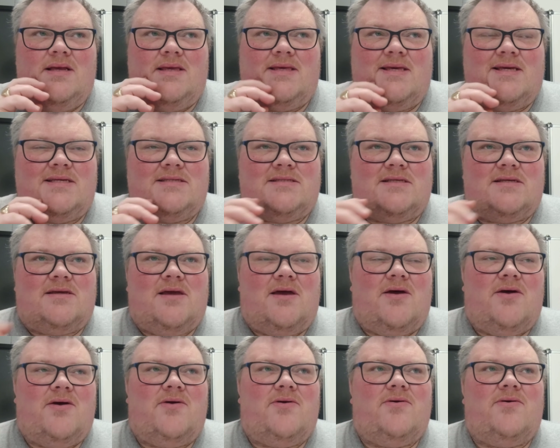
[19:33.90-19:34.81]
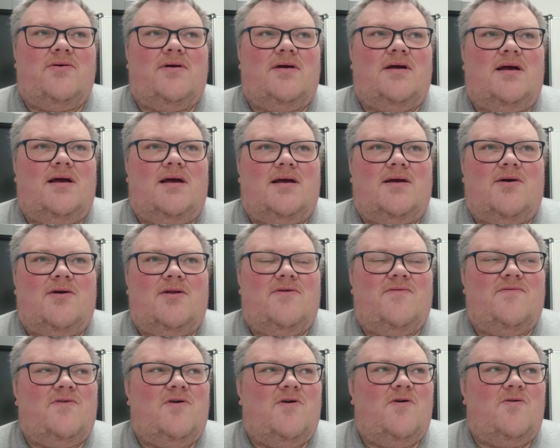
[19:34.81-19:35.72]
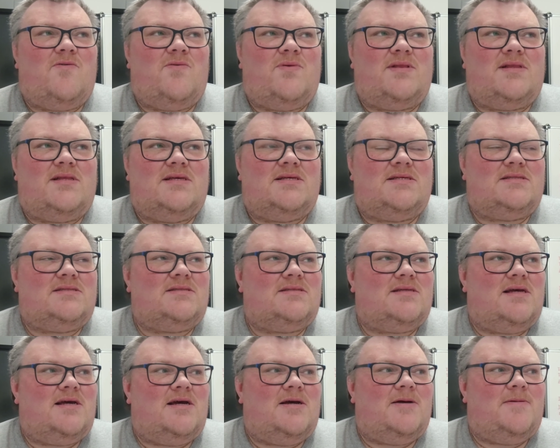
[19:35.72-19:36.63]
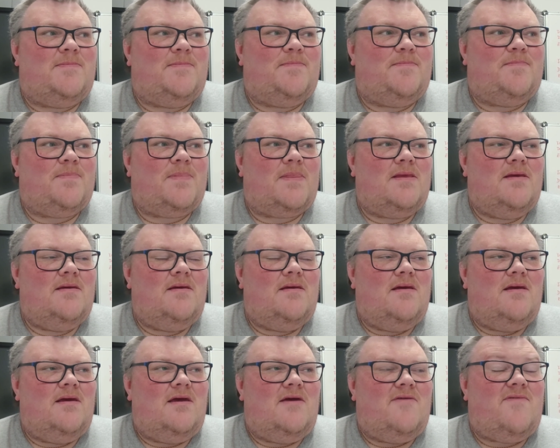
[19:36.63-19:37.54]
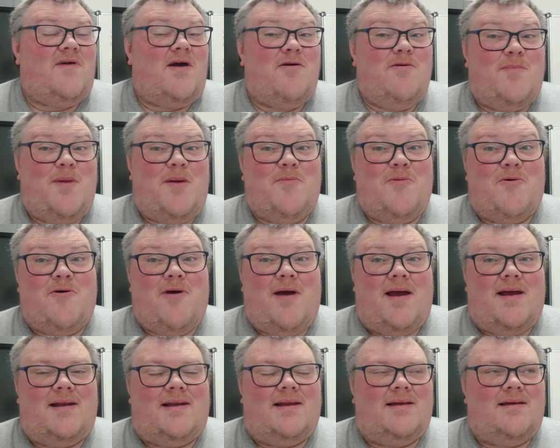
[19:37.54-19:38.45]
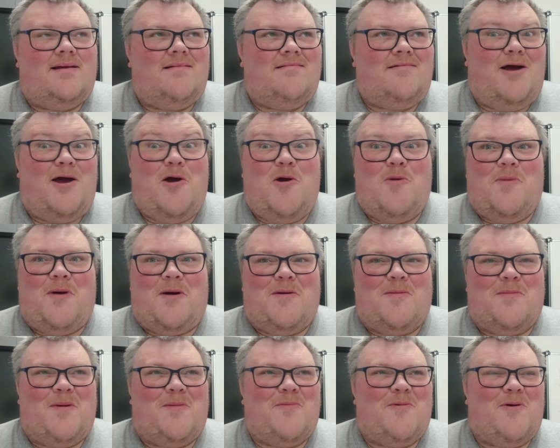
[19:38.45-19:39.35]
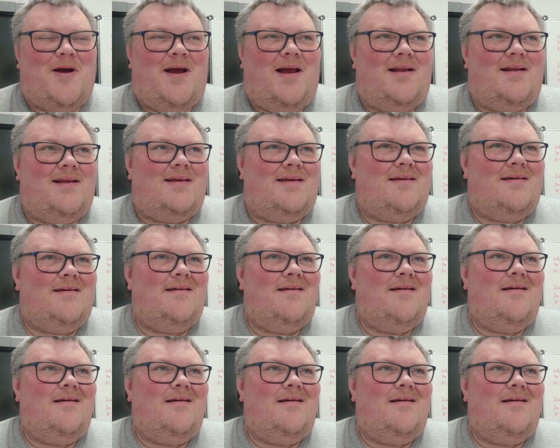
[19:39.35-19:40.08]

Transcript: years ago, got involved with this... if I remember rightly, I hope I remember rightly,